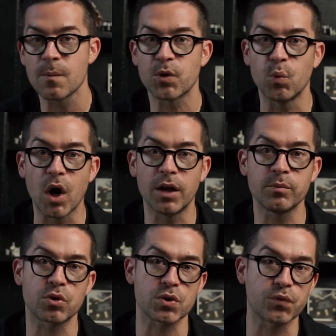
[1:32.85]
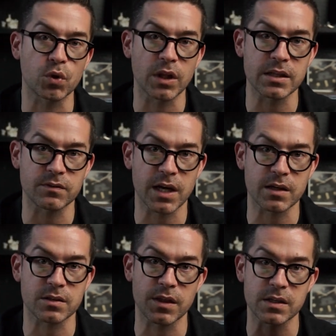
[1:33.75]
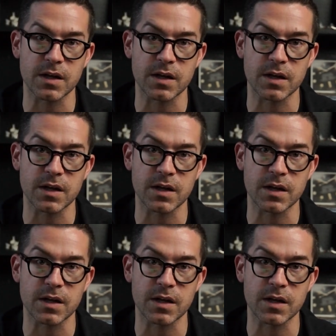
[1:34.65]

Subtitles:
One, there's 4 lines of text on this